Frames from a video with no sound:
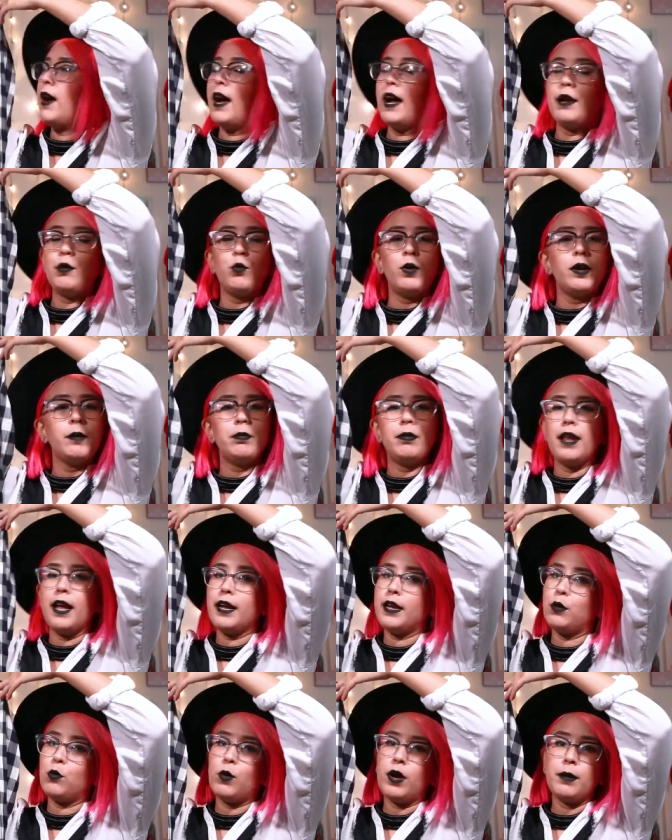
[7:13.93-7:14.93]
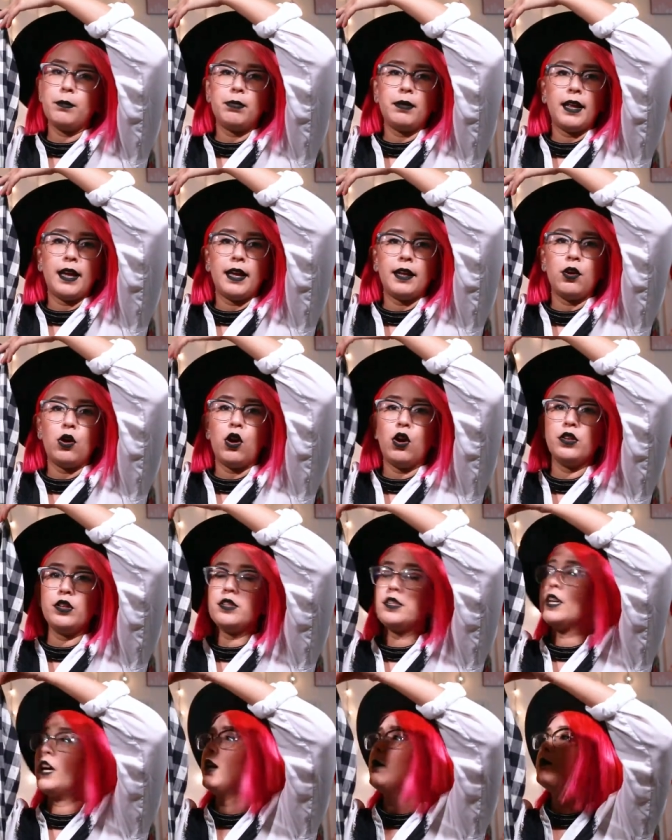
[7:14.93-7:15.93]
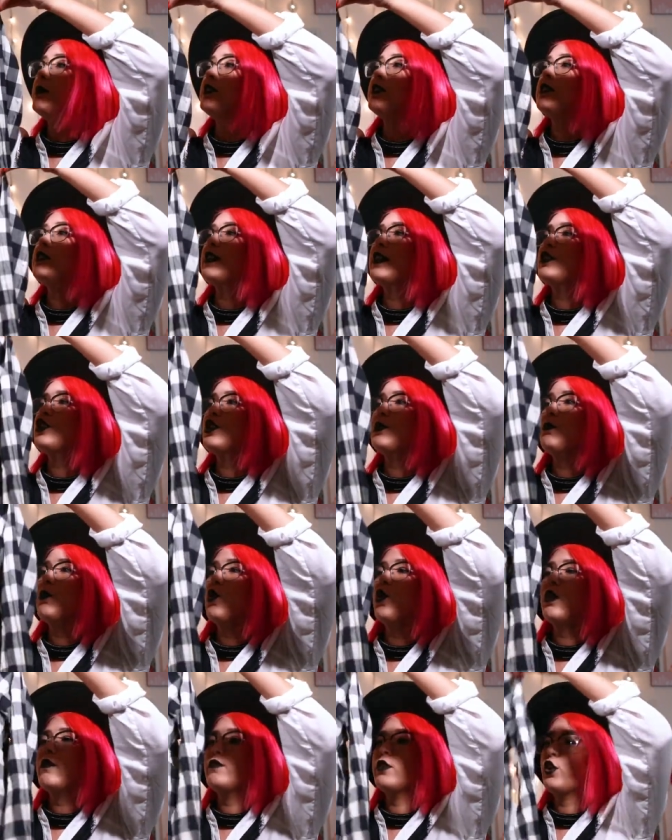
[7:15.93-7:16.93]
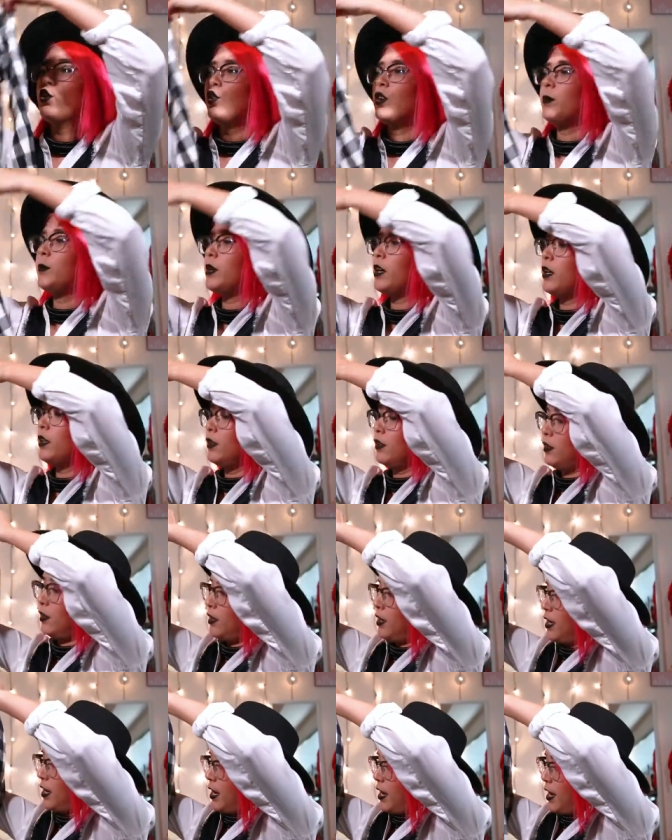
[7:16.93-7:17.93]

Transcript: I wear black and white plaid all the time. This is actually more of a cream color.